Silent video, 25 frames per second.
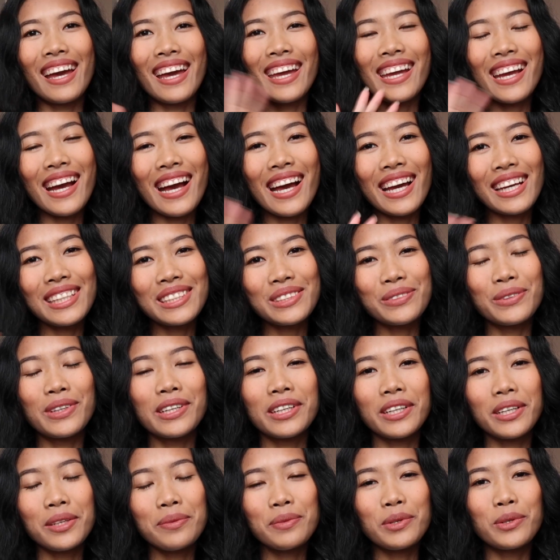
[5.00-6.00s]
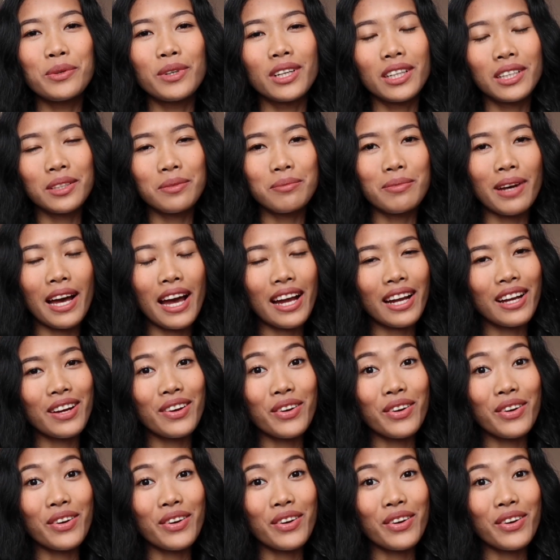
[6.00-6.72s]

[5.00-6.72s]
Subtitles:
Hey guys, welcome or welcome back.